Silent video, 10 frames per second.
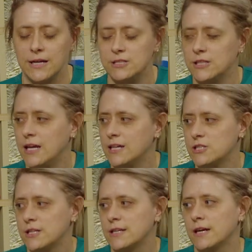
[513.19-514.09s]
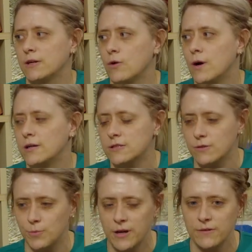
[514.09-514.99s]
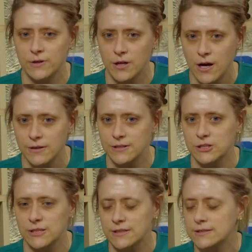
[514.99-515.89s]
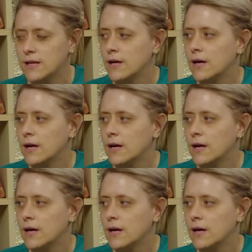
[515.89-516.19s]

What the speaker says: education and go on to apply for colleges.